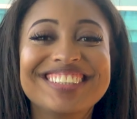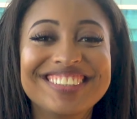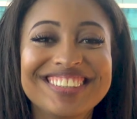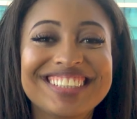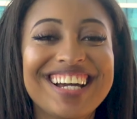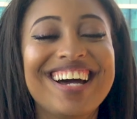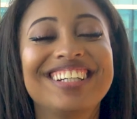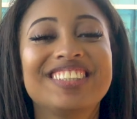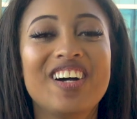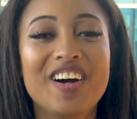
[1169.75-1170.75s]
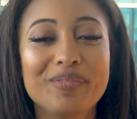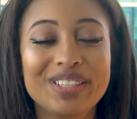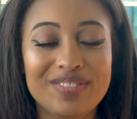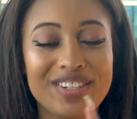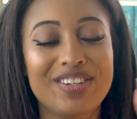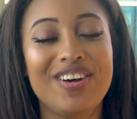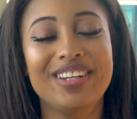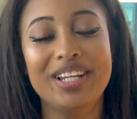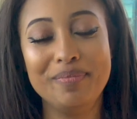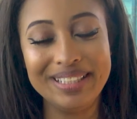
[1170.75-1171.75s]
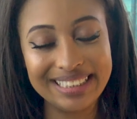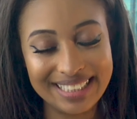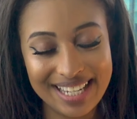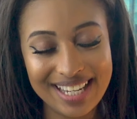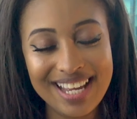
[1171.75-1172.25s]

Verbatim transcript: and Lil Skies Um, music video called Let Me See.